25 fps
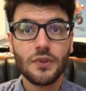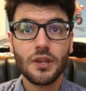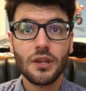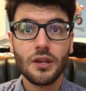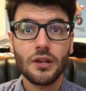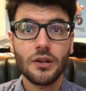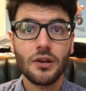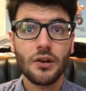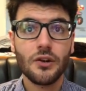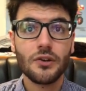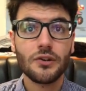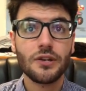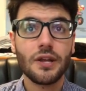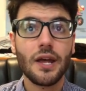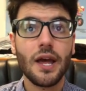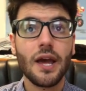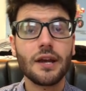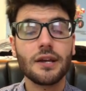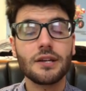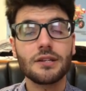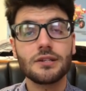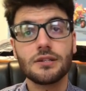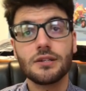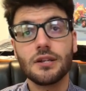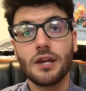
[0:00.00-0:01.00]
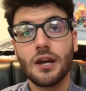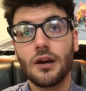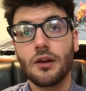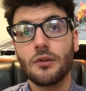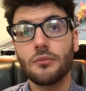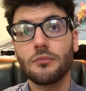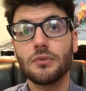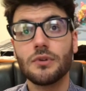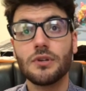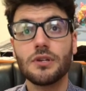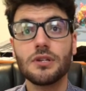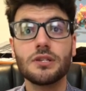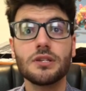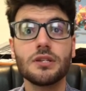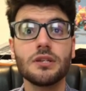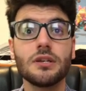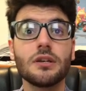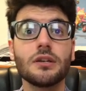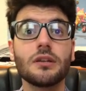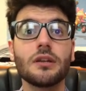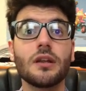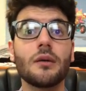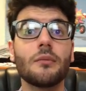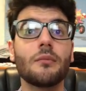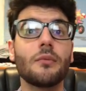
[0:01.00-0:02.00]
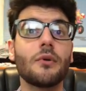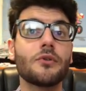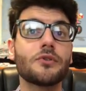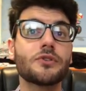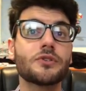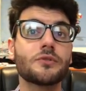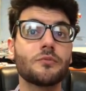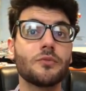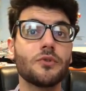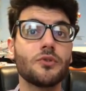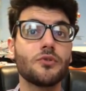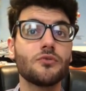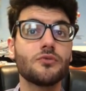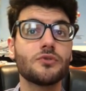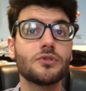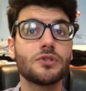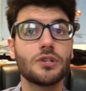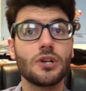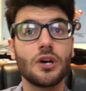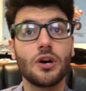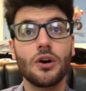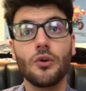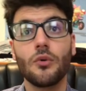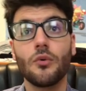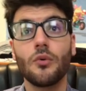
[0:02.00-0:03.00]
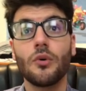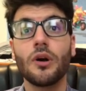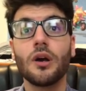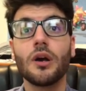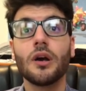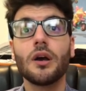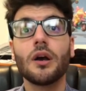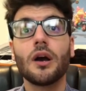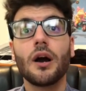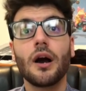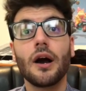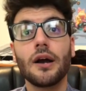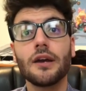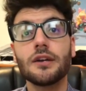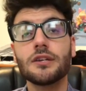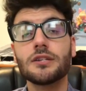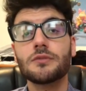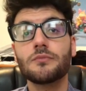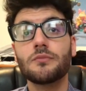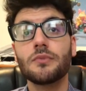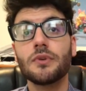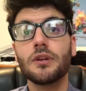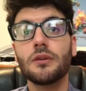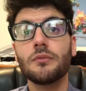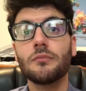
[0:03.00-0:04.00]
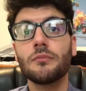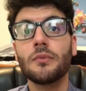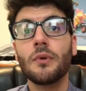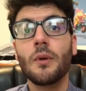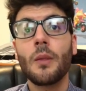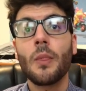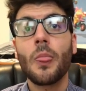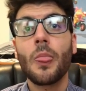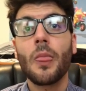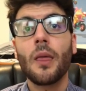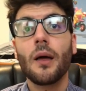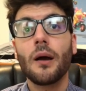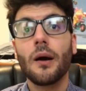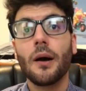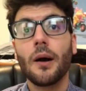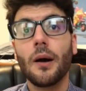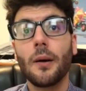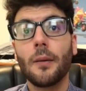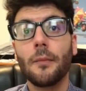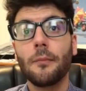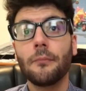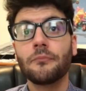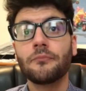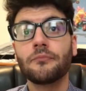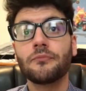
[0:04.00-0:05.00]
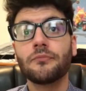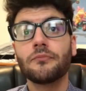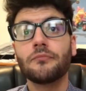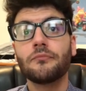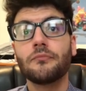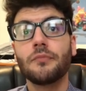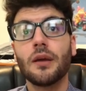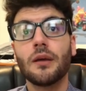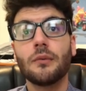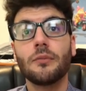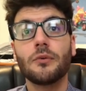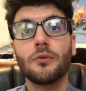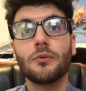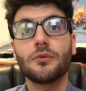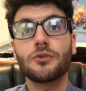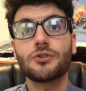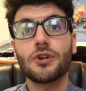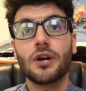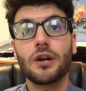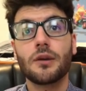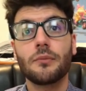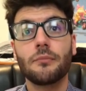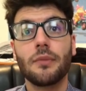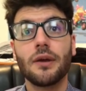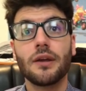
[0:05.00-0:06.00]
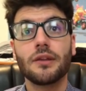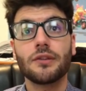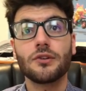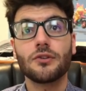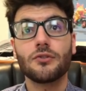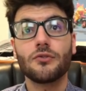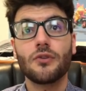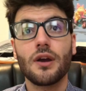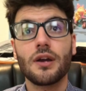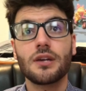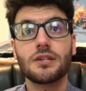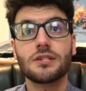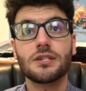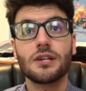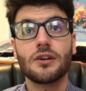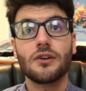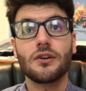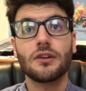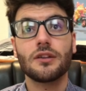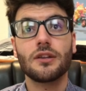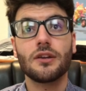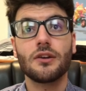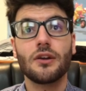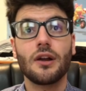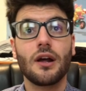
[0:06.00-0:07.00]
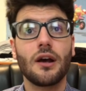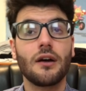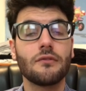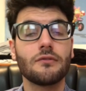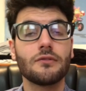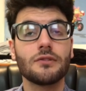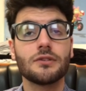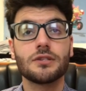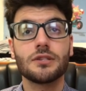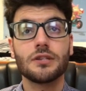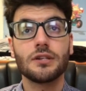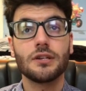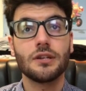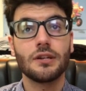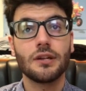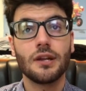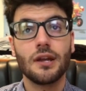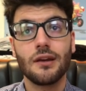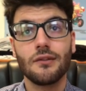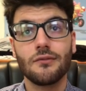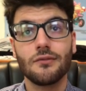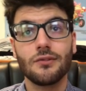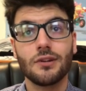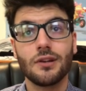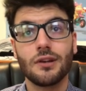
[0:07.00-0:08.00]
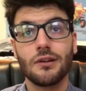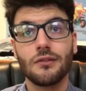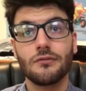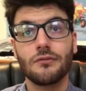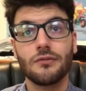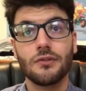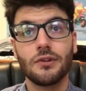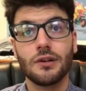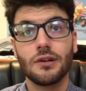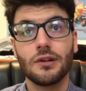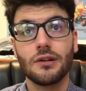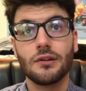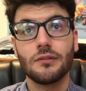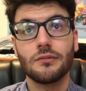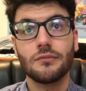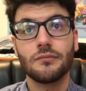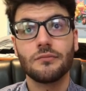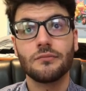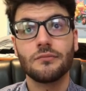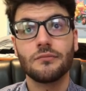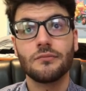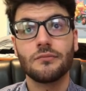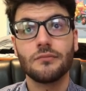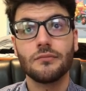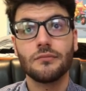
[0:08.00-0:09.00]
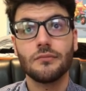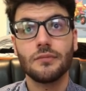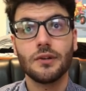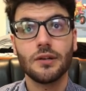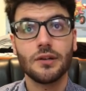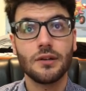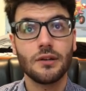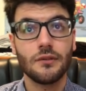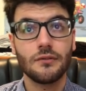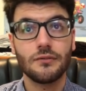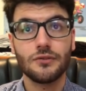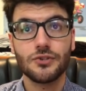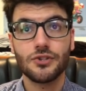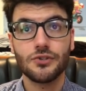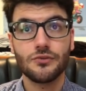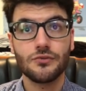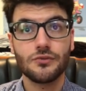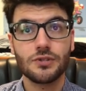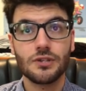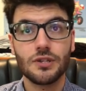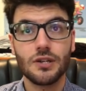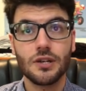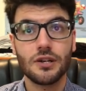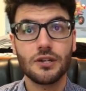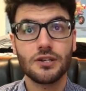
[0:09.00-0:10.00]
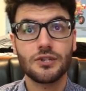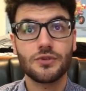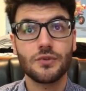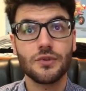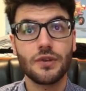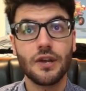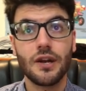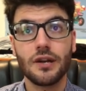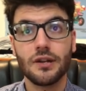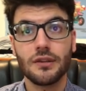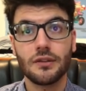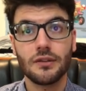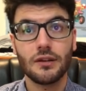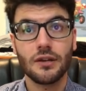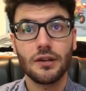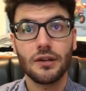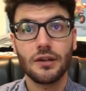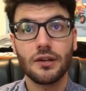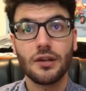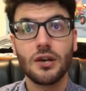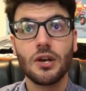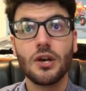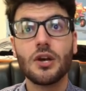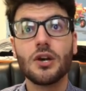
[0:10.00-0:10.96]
And our attack is down, but seeing that most Mews know Ice Beam, maybe we try to bait the Grass Knot right there. It obviously didn't have enough juice to hit us with anything.